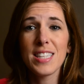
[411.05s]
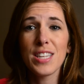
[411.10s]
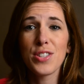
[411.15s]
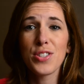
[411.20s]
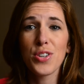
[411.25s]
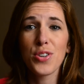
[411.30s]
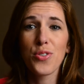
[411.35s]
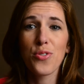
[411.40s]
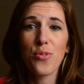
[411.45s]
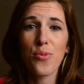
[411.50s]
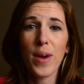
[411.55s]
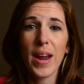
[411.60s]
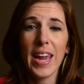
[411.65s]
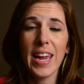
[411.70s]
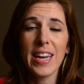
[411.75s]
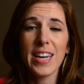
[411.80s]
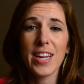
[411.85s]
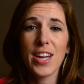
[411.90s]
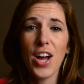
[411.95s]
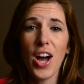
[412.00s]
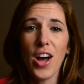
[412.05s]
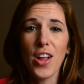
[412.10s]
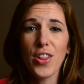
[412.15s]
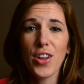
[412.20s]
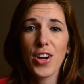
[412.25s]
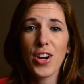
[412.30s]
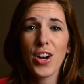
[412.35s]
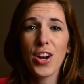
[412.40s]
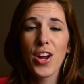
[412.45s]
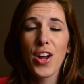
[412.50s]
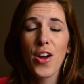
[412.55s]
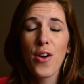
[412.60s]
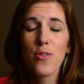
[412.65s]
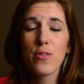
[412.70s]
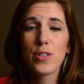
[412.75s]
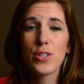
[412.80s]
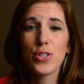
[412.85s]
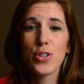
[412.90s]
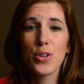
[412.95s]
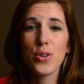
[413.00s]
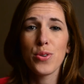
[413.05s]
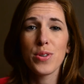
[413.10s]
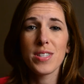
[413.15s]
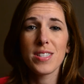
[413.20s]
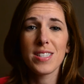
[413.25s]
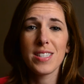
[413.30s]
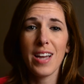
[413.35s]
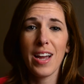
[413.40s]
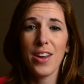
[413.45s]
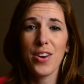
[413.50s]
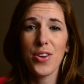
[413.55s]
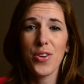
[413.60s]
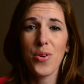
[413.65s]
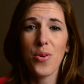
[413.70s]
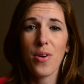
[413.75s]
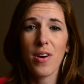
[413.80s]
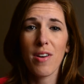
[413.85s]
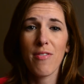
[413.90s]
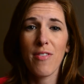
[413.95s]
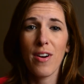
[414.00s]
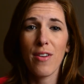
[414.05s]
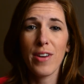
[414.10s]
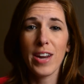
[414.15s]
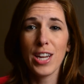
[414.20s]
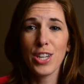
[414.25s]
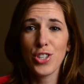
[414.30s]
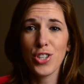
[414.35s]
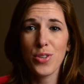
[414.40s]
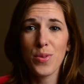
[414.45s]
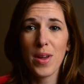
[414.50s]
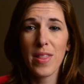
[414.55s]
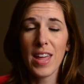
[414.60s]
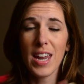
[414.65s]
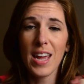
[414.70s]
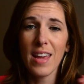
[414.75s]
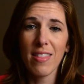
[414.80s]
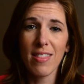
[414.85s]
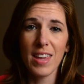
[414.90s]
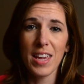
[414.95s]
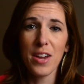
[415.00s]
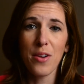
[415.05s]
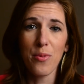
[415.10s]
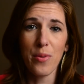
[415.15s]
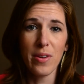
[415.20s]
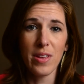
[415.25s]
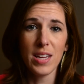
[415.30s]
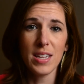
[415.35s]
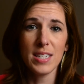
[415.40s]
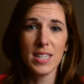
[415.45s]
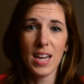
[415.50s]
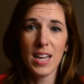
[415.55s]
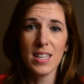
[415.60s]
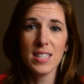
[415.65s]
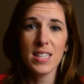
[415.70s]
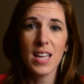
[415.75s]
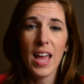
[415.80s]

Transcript: It's a great color to set your foundation with, and I think it really does